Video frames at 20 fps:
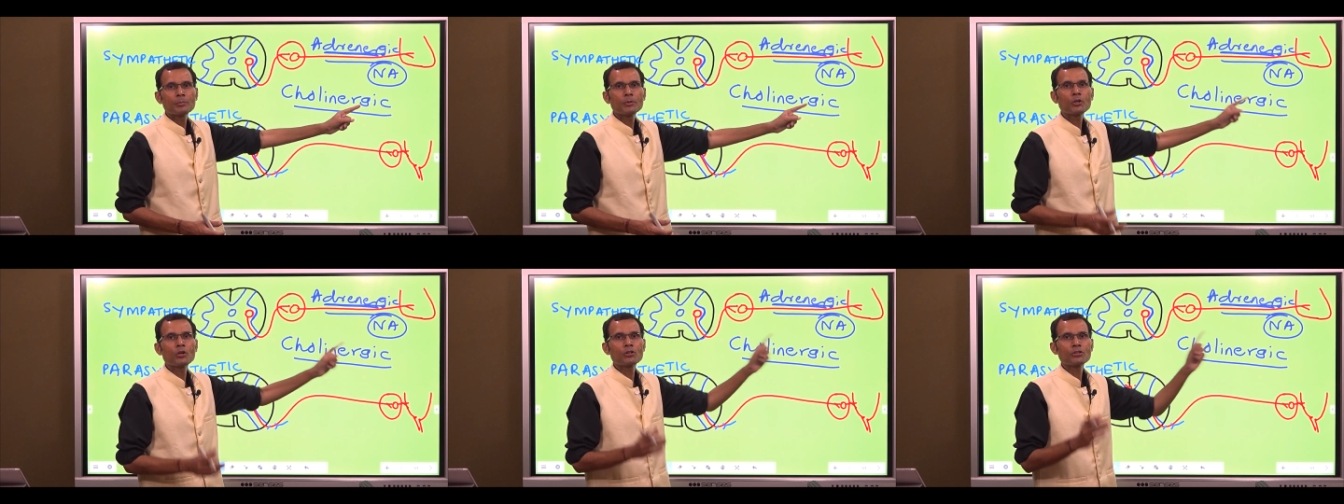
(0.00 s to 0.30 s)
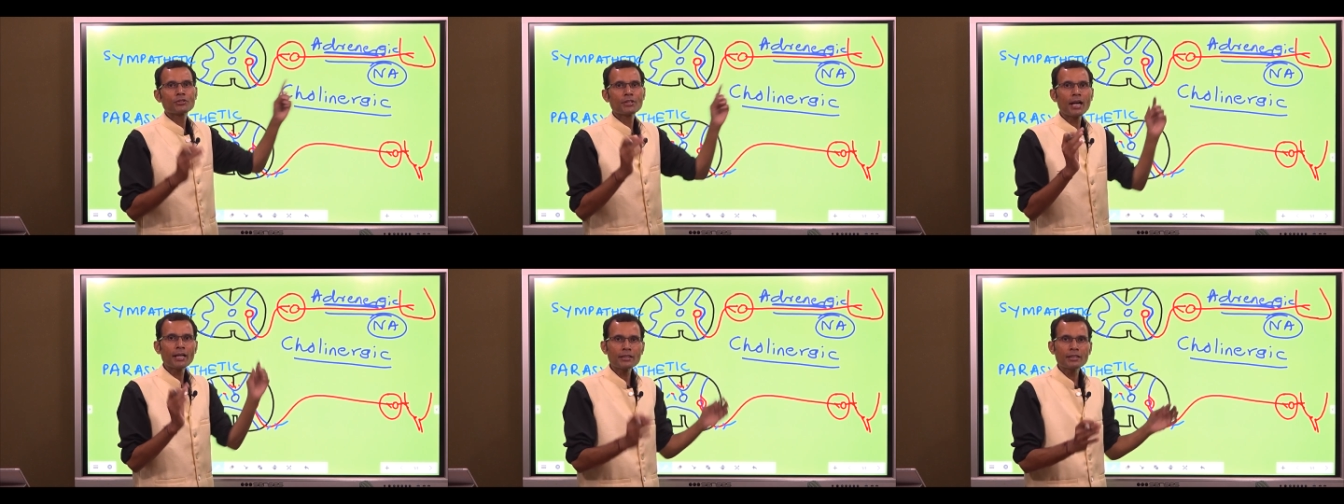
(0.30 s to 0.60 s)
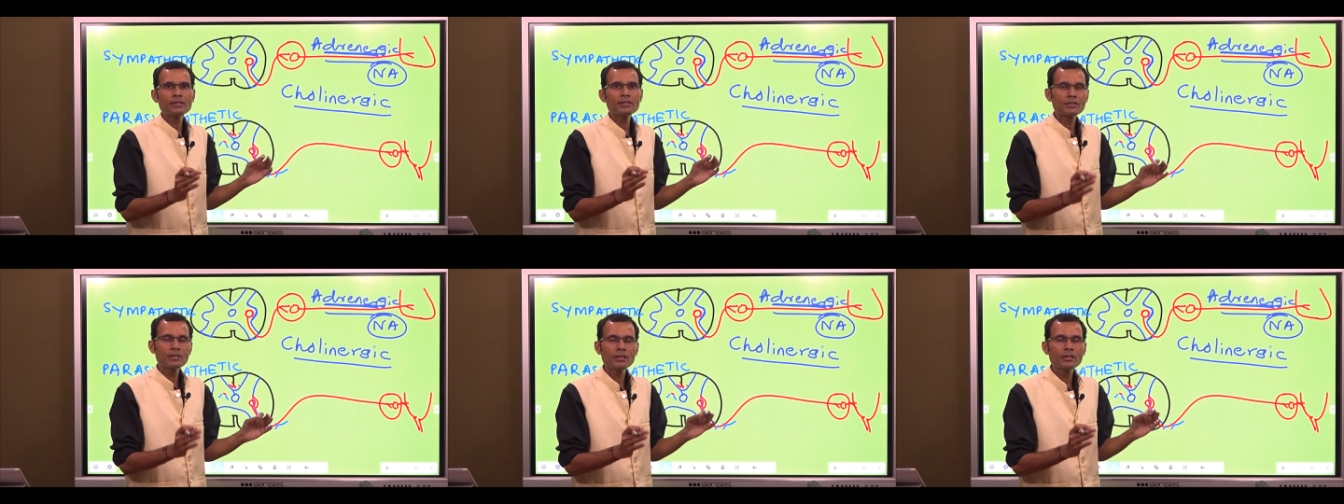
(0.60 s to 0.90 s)
because that
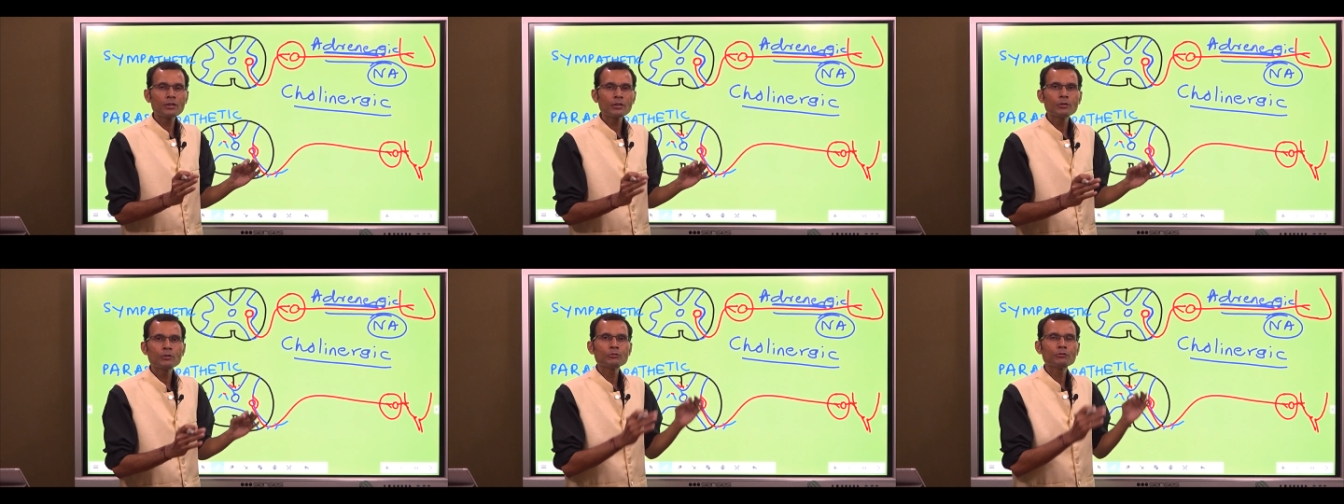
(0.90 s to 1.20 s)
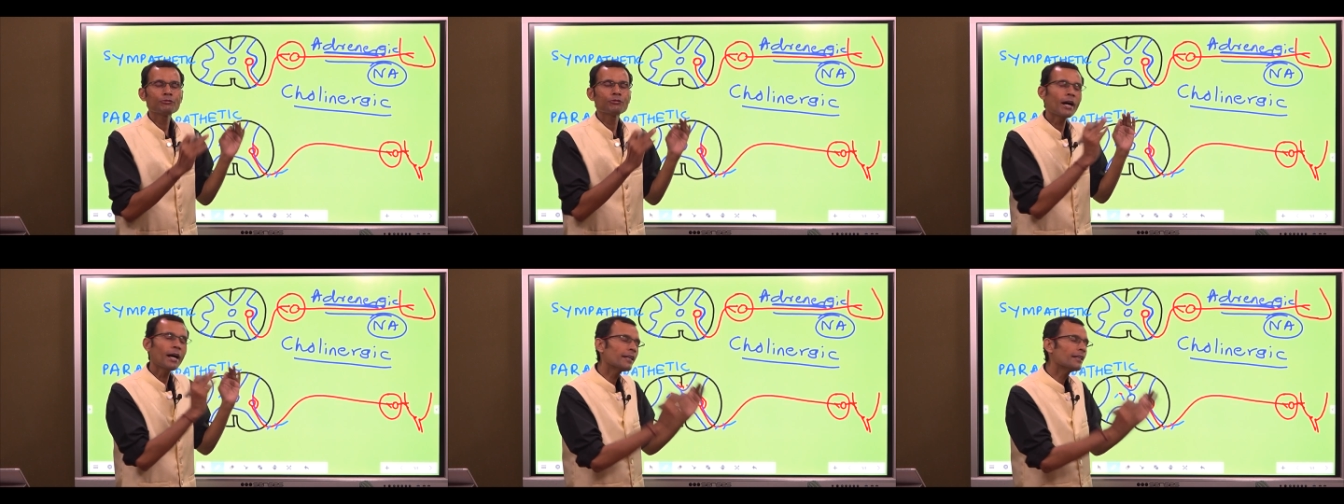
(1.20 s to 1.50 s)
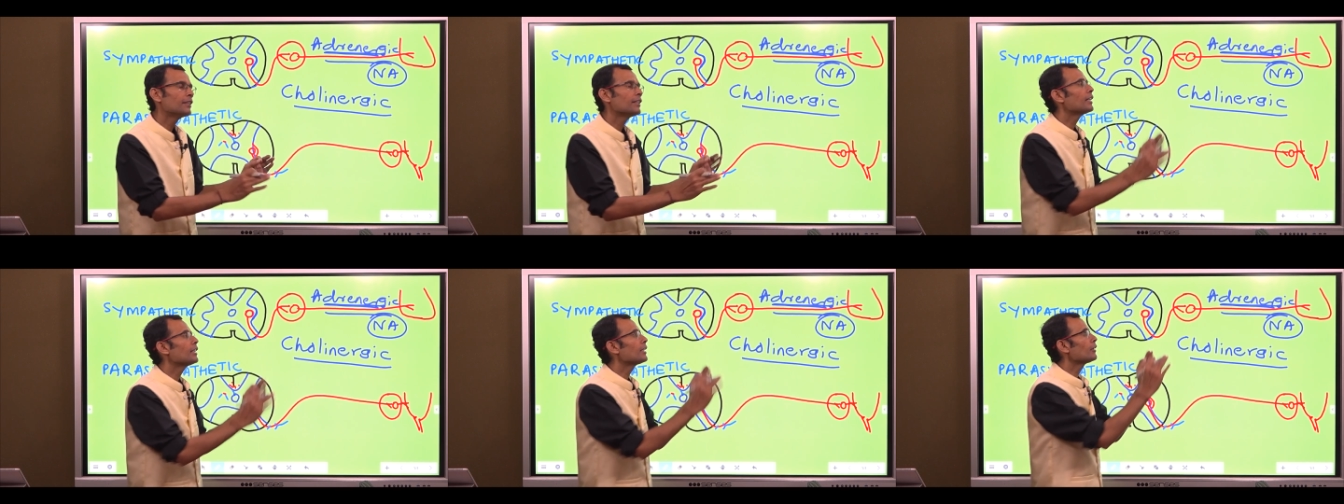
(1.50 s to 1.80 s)
is the
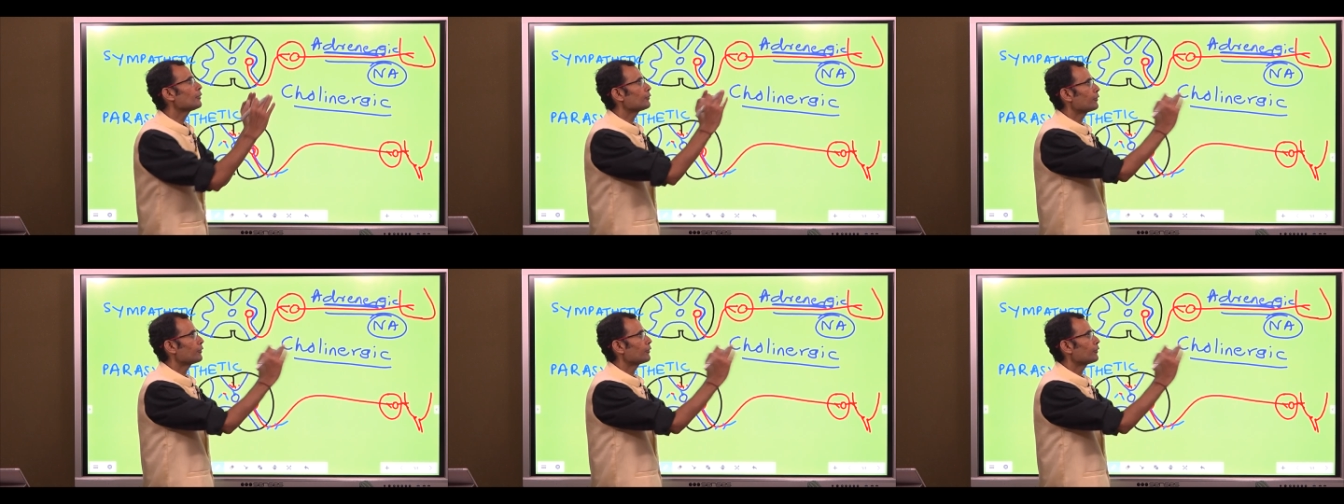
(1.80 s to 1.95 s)
final,